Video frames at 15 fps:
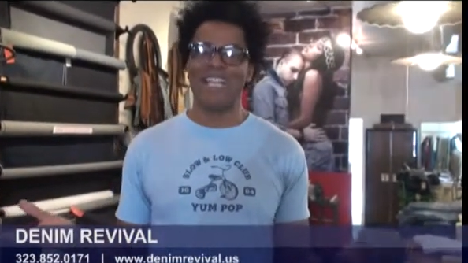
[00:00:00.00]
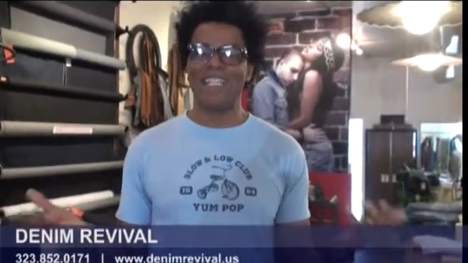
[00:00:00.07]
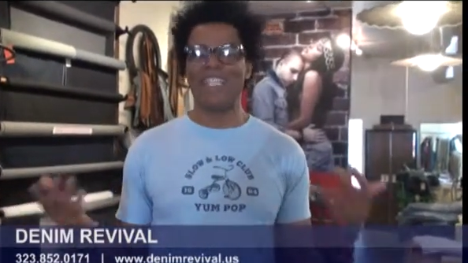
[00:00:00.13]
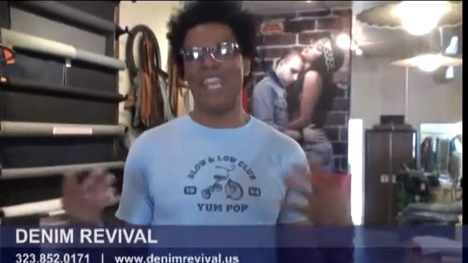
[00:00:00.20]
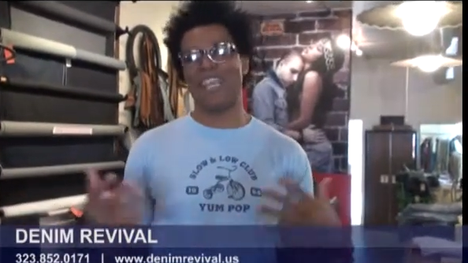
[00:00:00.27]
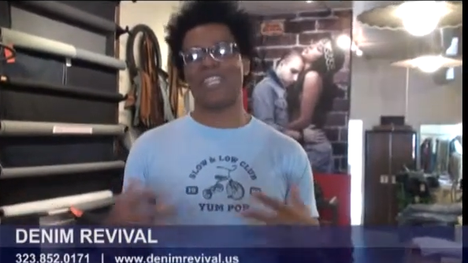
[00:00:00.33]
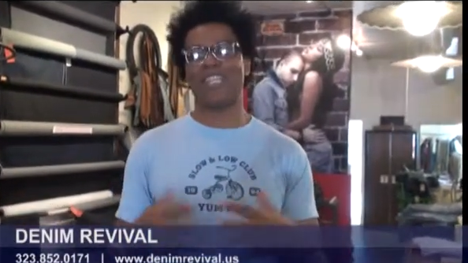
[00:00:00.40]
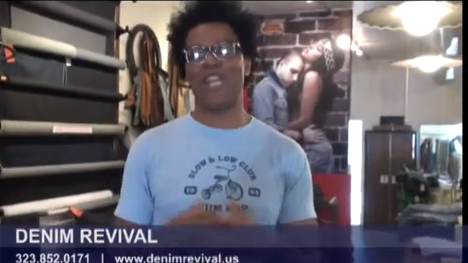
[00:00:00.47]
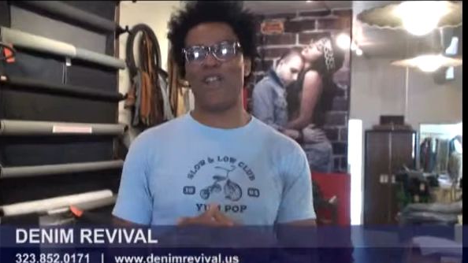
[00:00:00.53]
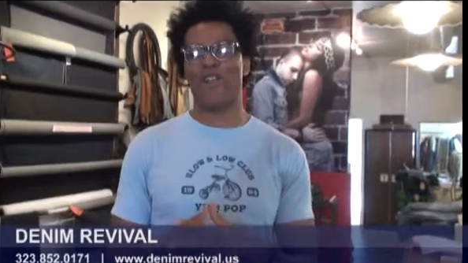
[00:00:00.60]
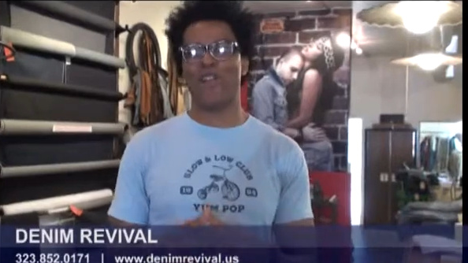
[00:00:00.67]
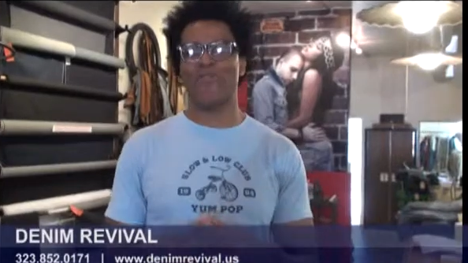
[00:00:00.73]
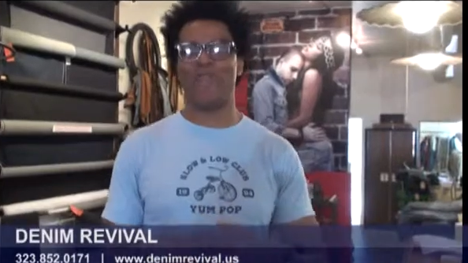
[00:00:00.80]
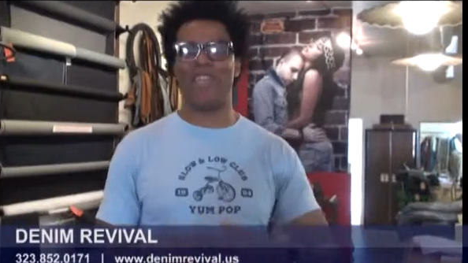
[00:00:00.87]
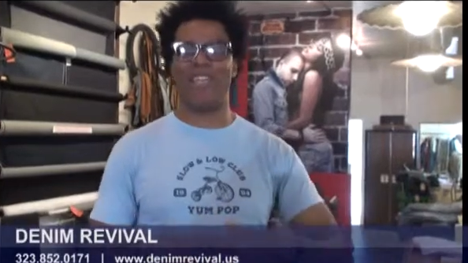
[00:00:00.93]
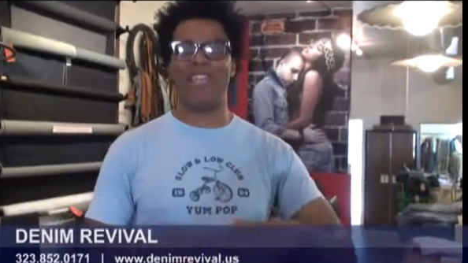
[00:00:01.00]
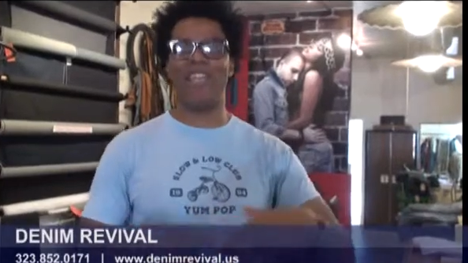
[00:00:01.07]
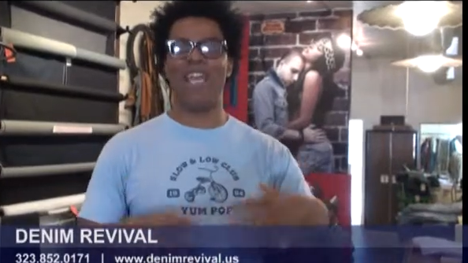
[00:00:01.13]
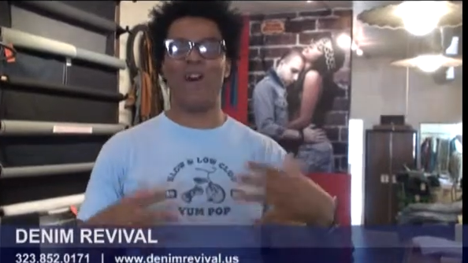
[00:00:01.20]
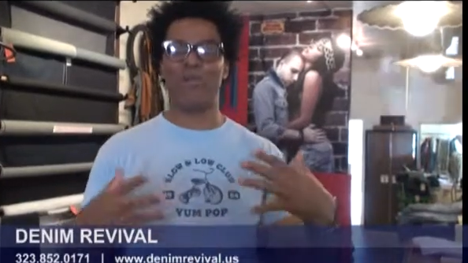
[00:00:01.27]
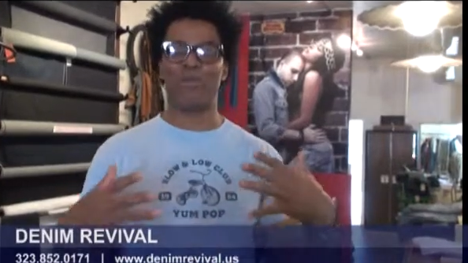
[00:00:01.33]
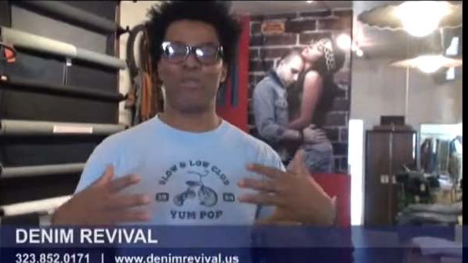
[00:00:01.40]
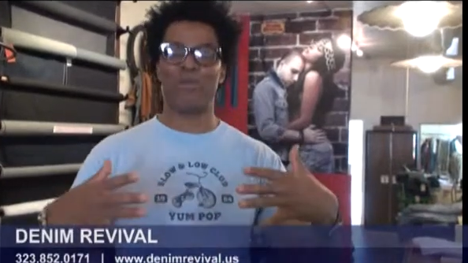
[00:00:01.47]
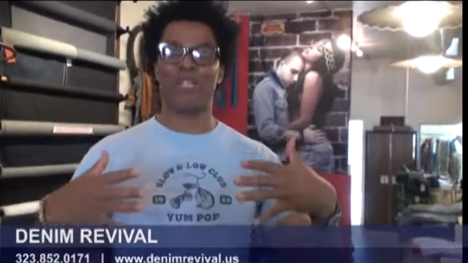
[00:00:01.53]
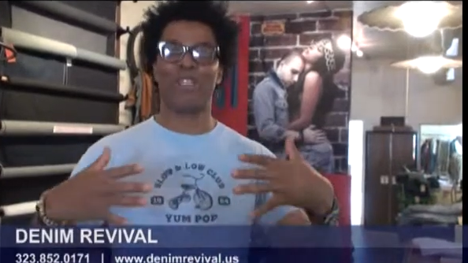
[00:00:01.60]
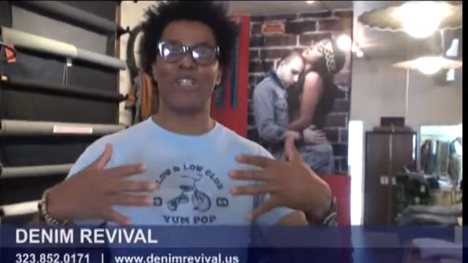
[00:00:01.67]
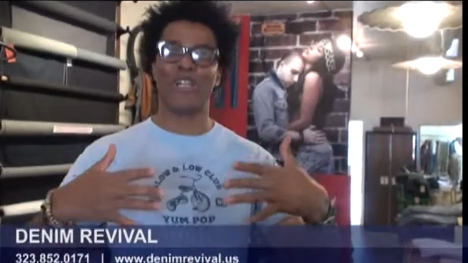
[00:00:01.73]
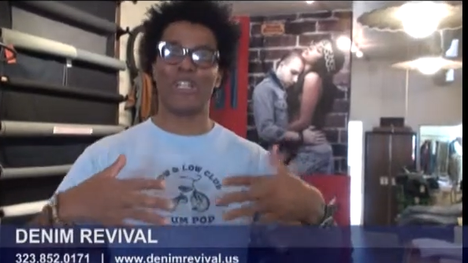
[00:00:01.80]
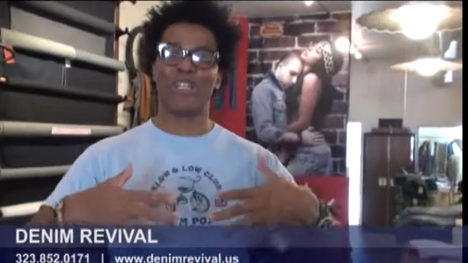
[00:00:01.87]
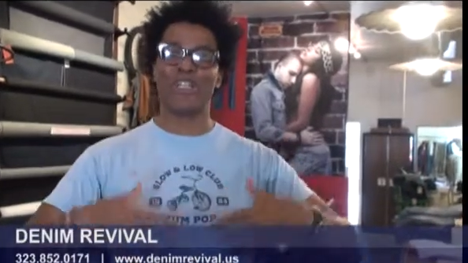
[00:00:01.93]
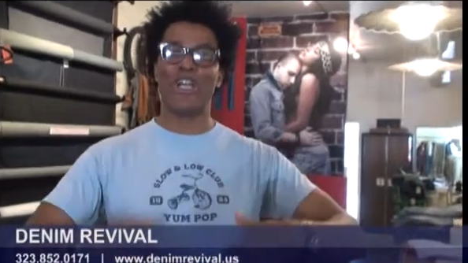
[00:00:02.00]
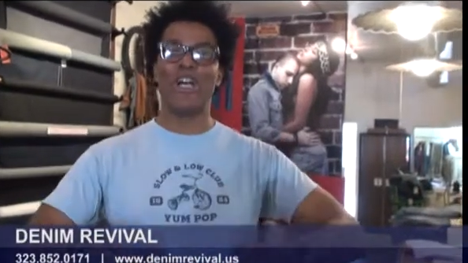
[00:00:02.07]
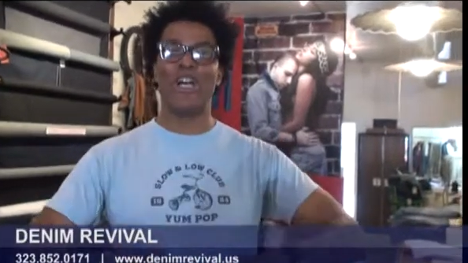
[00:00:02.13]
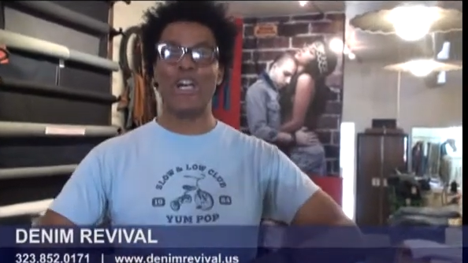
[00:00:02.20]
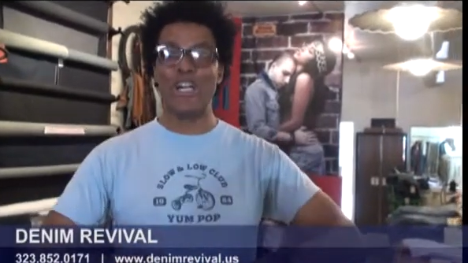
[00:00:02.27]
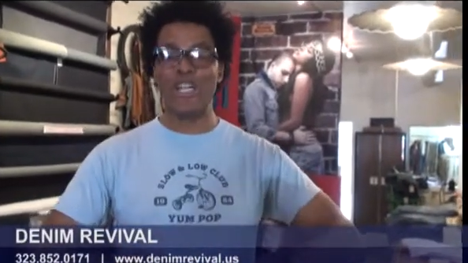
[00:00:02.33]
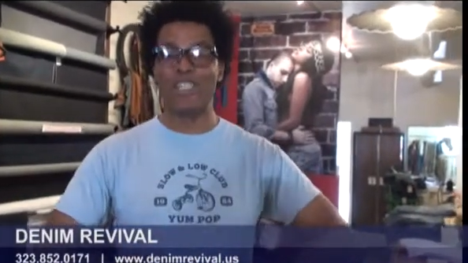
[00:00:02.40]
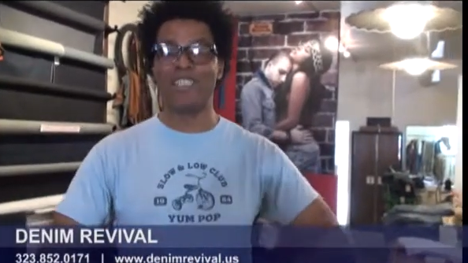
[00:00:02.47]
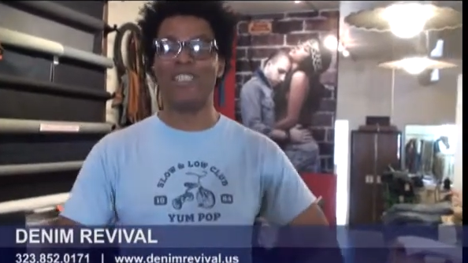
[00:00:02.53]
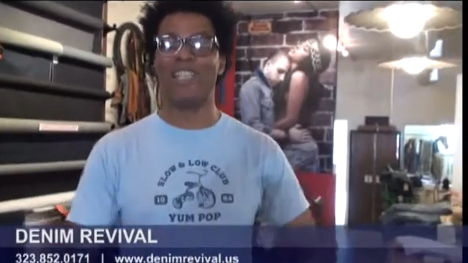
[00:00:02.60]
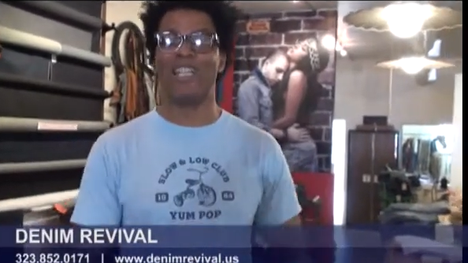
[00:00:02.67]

takes care of me, helps me look good,